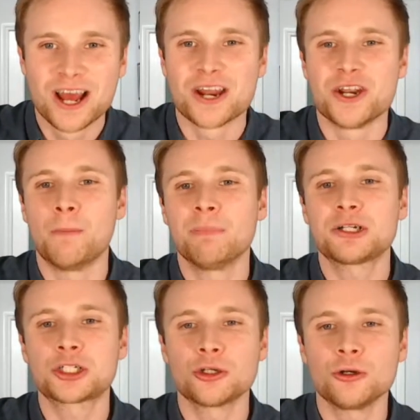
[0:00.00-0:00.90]
Number
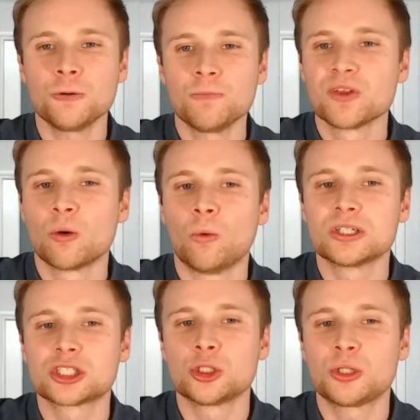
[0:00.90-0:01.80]
two
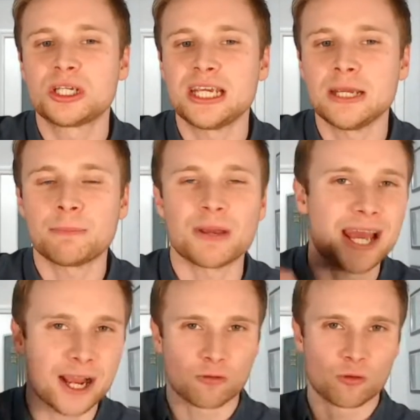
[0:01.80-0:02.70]
was to keep
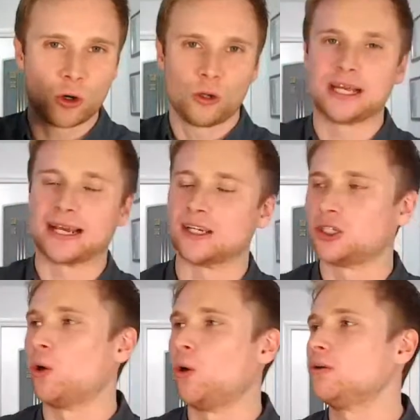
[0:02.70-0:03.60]
it rolling.
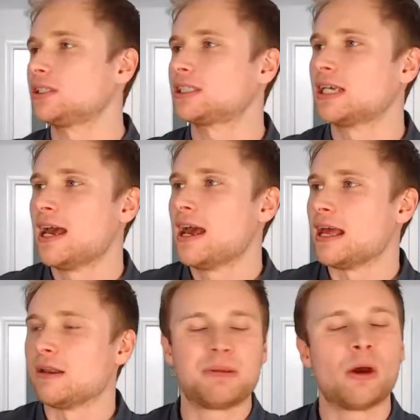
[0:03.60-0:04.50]
Don't
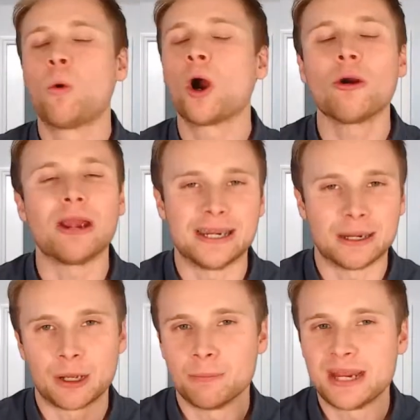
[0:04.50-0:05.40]
be worried
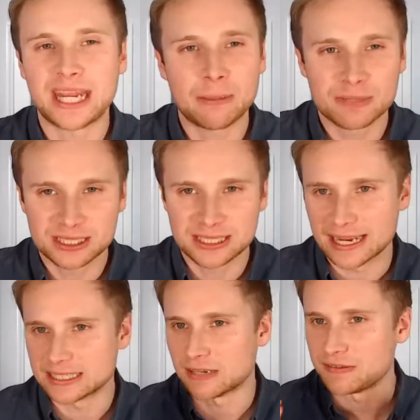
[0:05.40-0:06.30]
about making
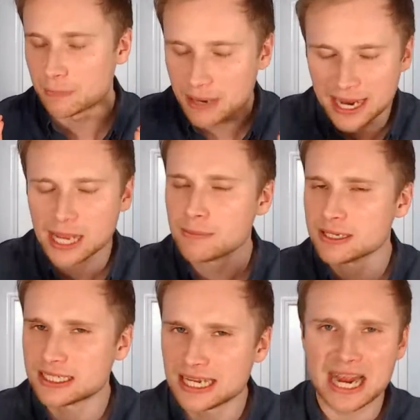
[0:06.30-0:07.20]
mistakes. If you make a
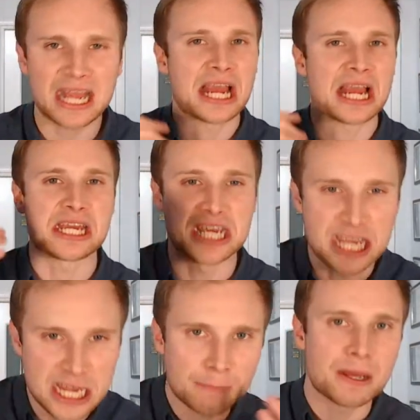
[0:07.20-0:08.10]
mistake,
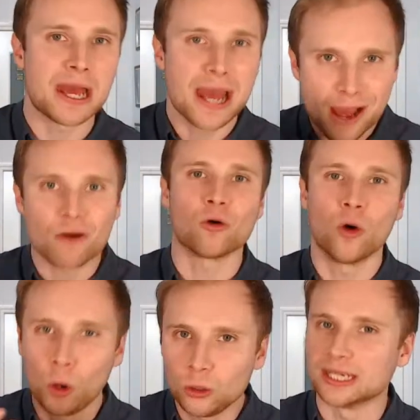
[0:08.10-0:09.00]
keep it
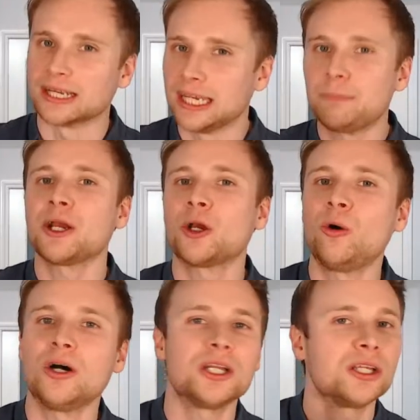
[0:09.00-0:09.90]
rolling. Keep it
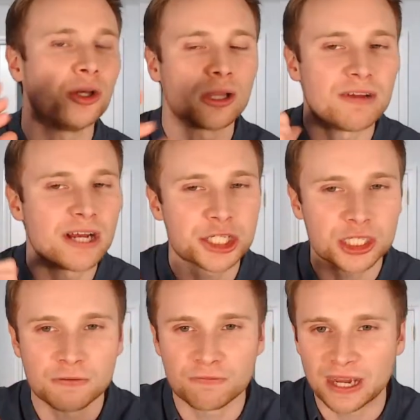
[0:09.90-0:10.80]
going. You'll
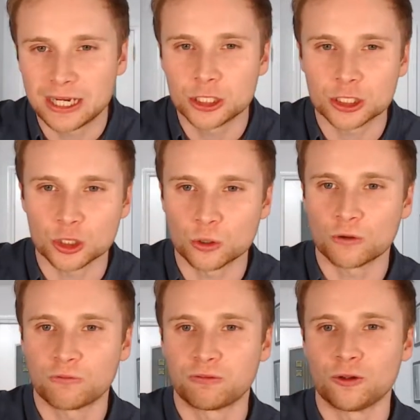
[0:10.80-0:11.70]
eventually find your
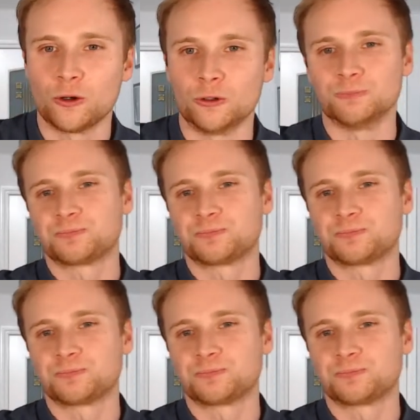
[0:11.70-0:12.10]
flow.